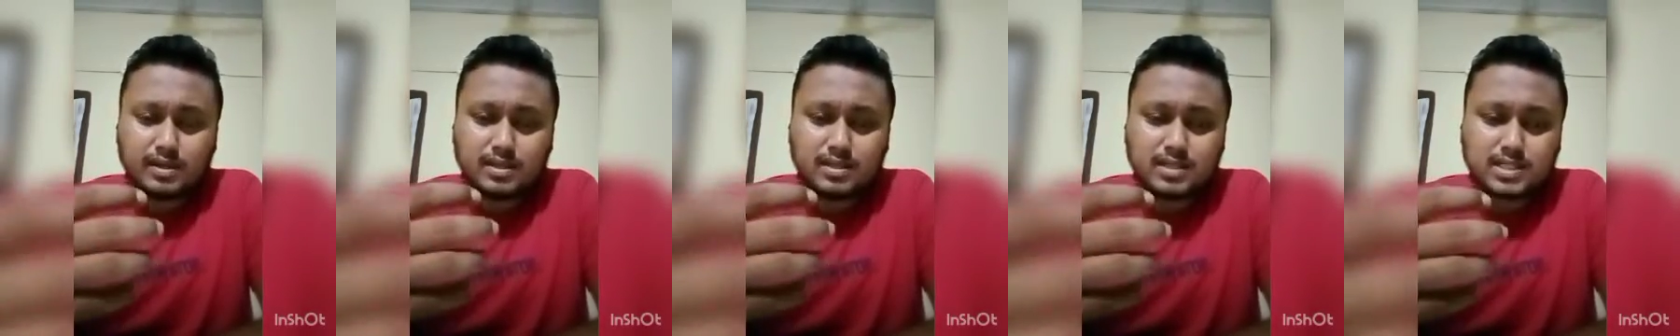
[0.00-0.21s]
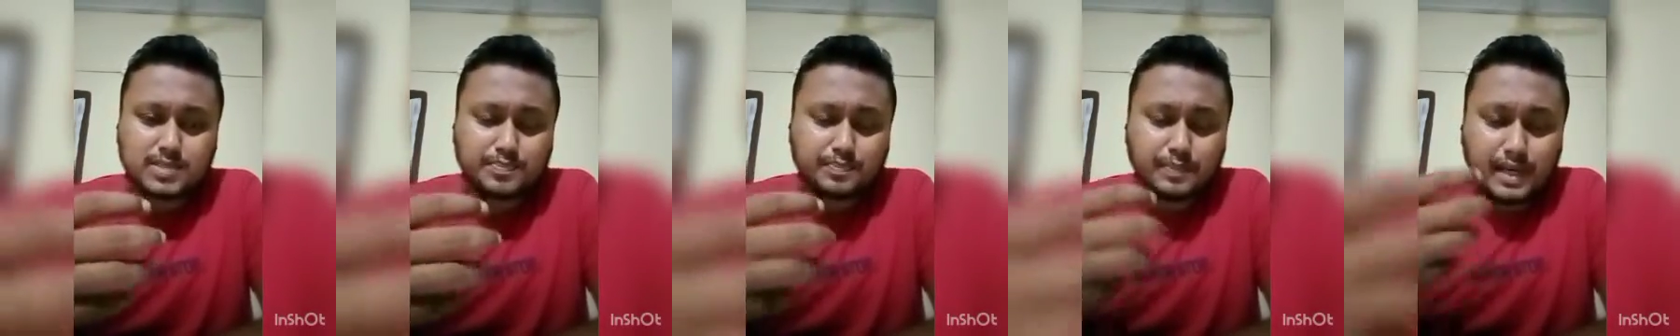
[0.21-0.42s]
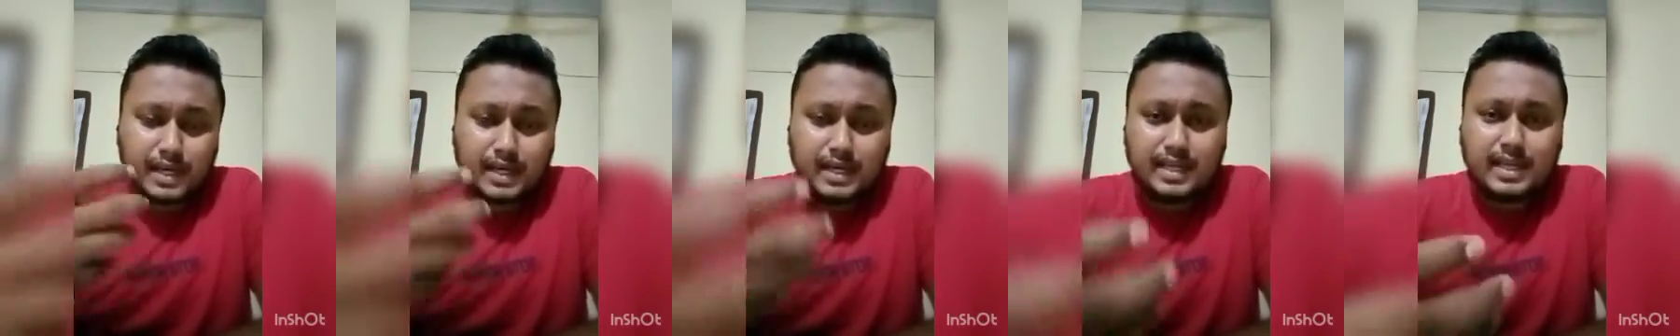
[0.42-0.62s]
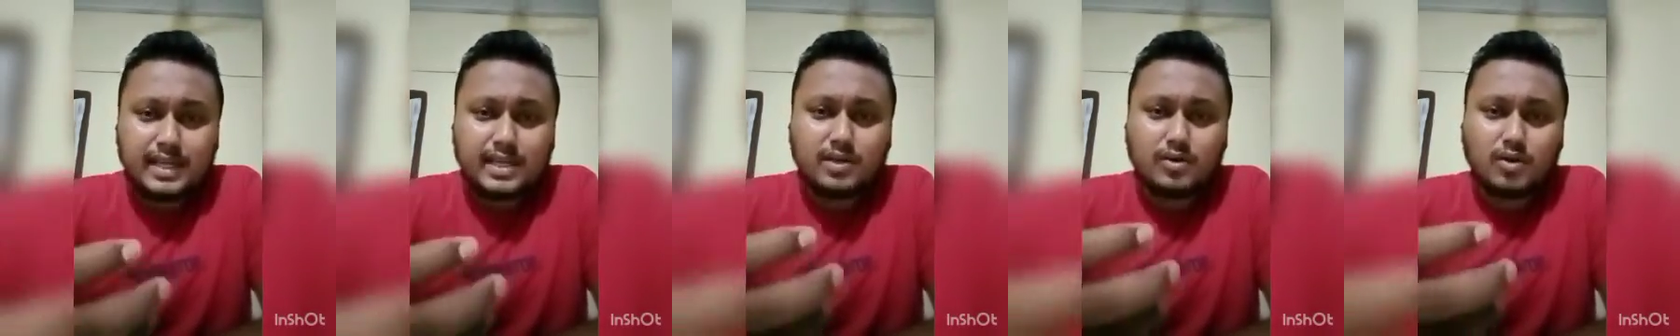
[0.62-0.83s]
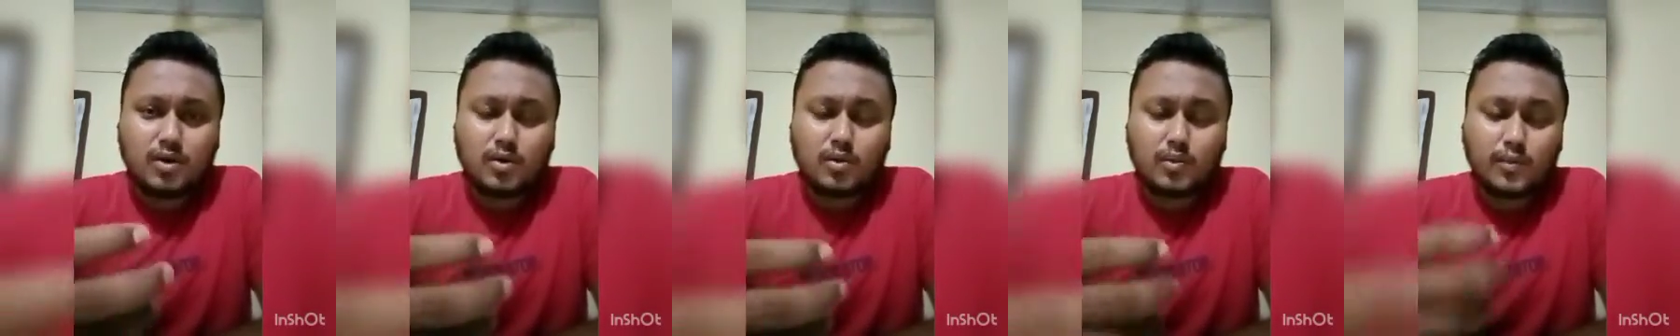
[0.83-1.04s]

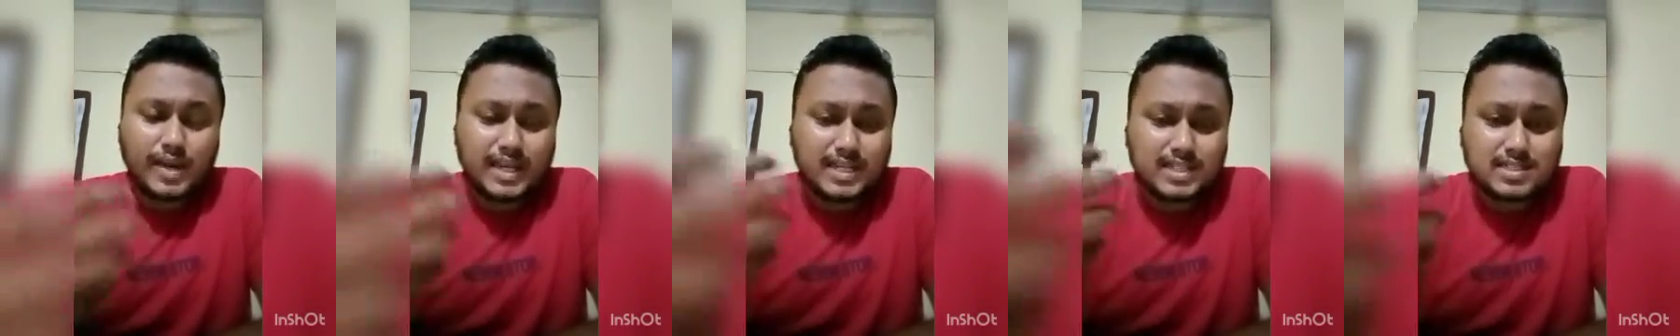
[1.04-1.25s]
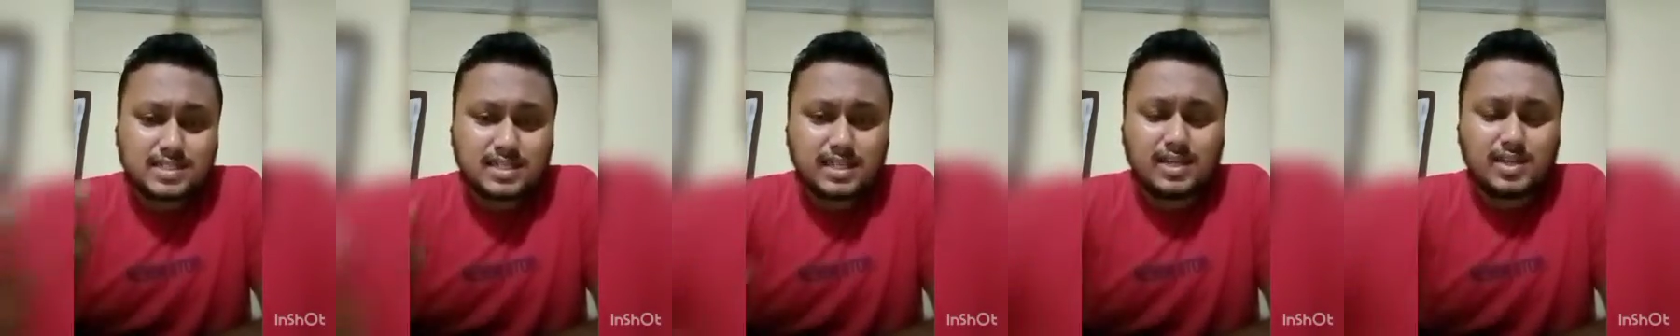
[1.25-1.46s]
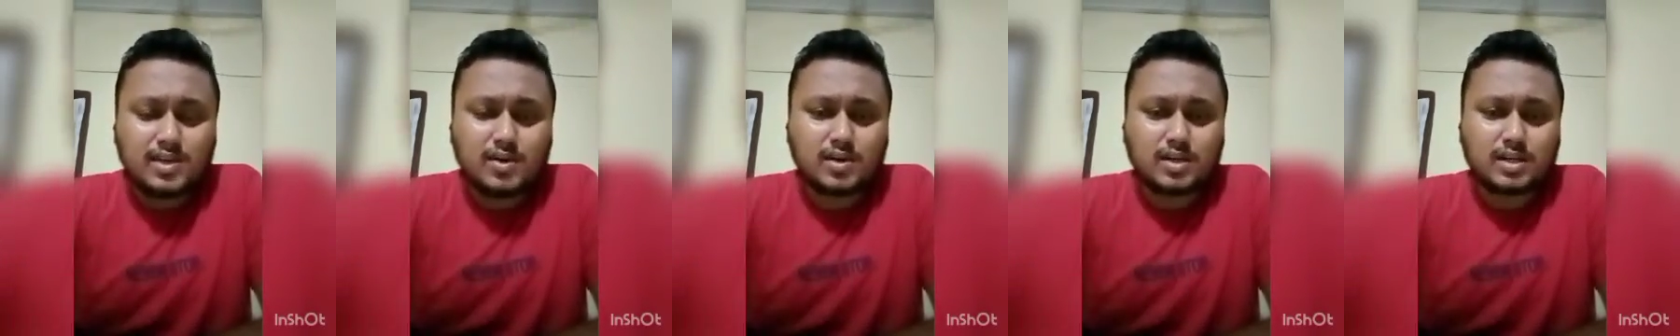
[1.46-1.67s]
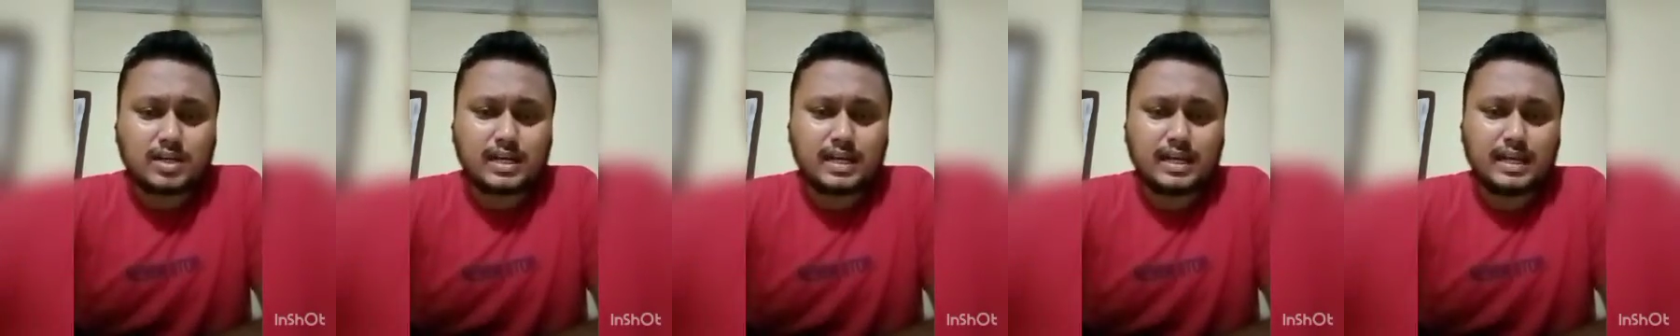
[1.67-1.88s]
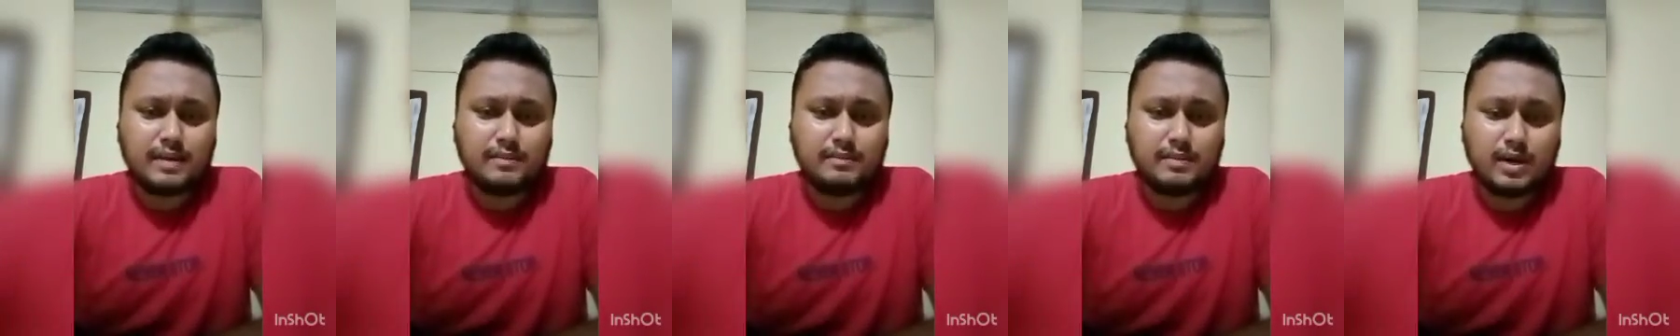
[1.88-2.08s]
spending or wasting your
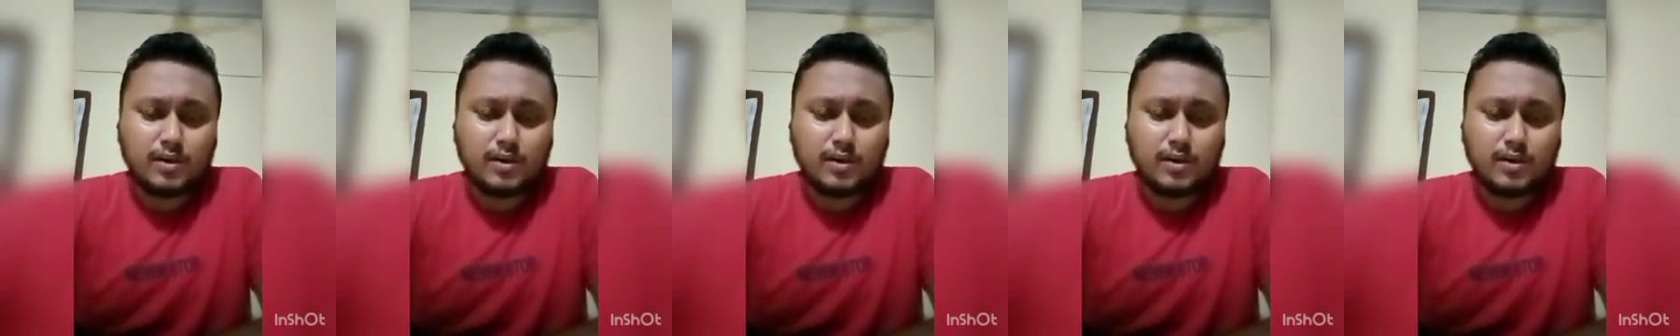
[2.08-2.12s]
time.